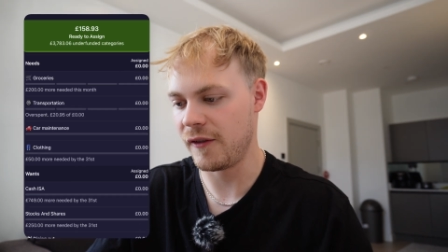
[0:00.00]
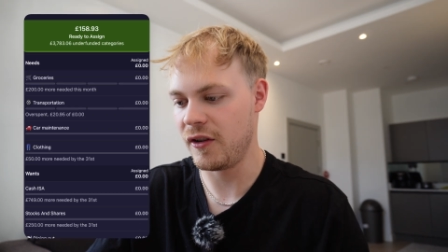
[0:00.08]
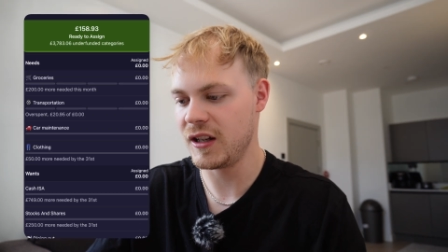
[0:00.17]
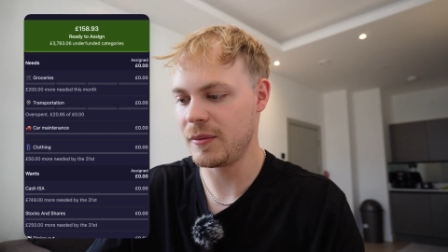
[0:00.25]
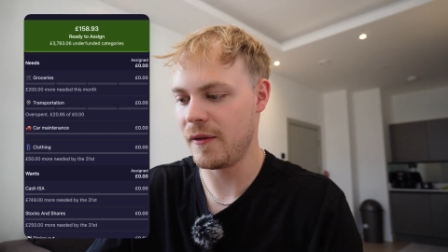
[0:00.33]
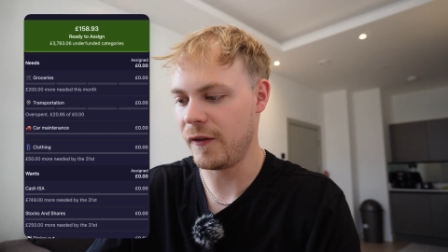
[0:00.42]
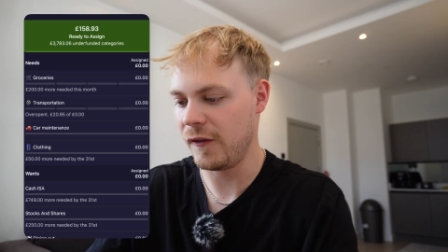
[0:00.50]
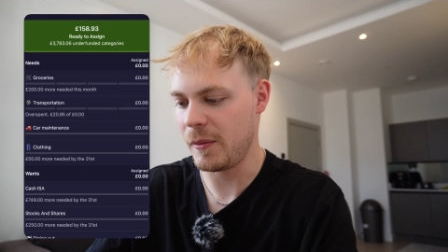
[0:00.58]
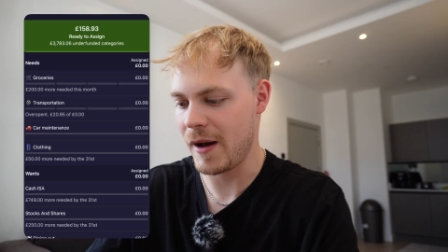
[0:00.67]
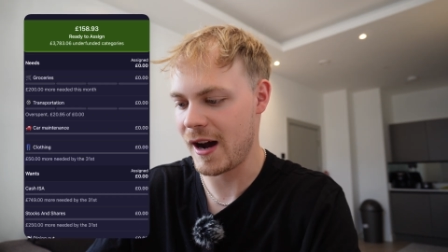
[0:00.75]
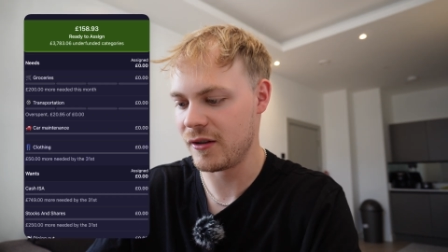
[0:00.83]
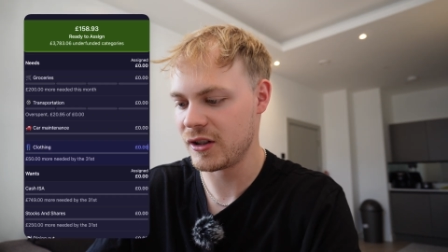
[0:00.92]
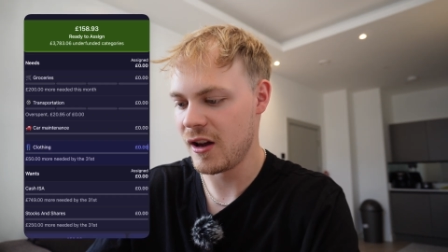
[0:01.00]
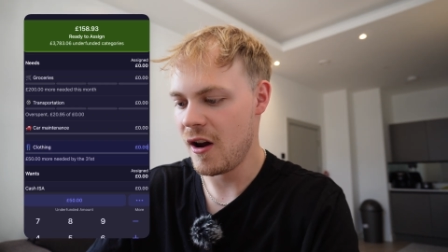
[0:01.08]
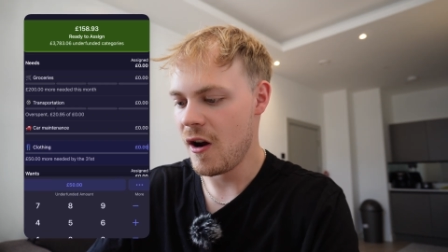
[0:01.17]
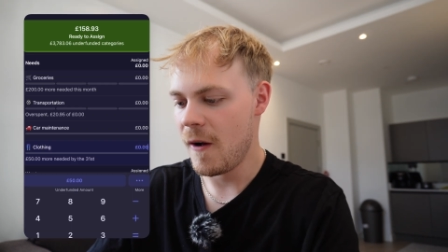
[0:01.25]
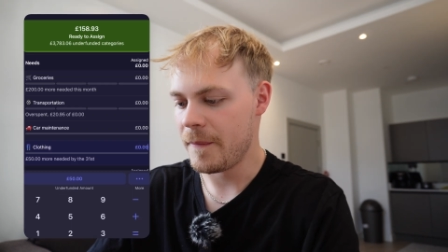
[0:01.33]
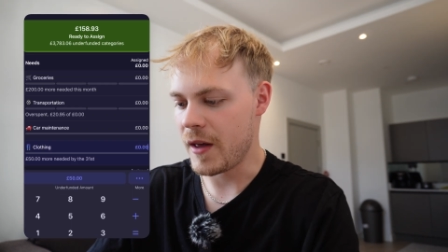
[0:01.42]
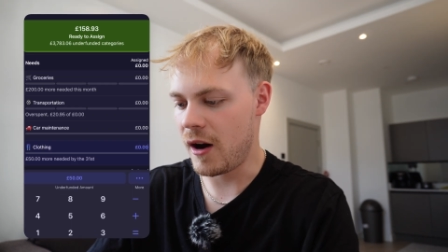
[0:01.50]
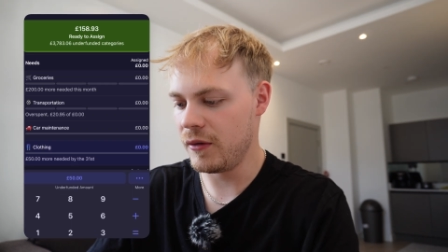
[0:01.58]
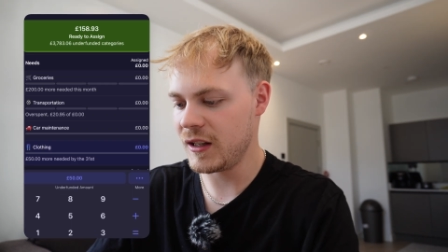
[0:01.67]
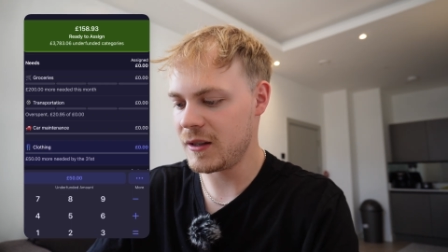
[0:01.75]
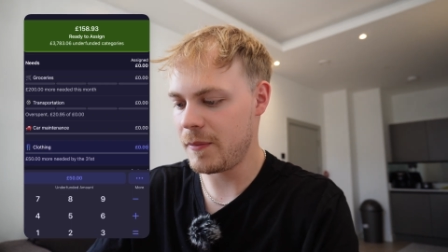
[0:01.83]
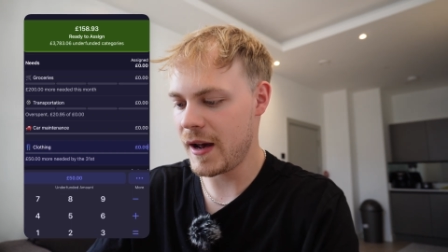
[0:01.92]
I've only spent £50. I
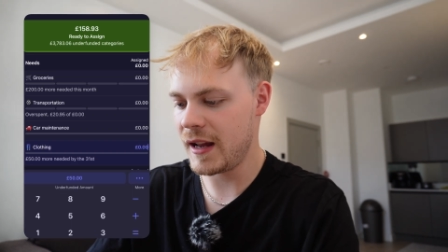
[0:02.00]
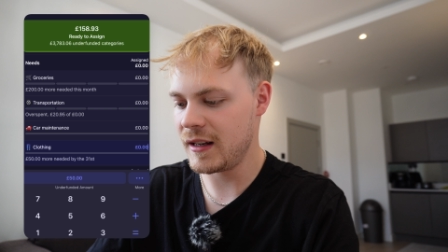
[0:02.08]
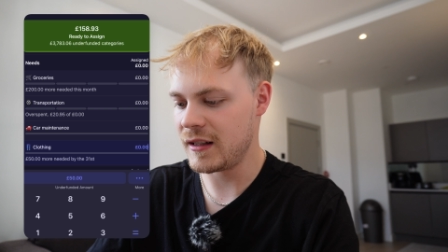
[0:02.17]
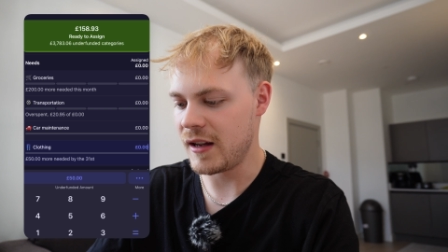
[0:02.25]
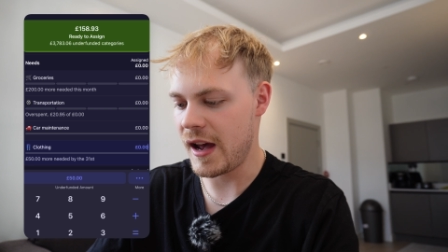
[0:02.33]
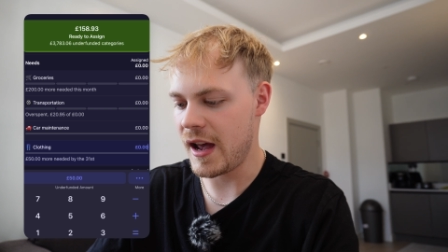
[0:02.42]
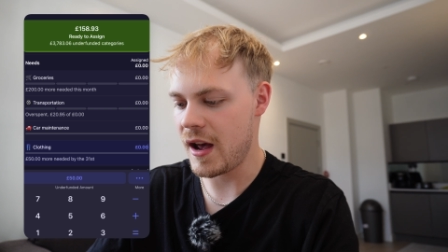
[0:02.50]
want to spend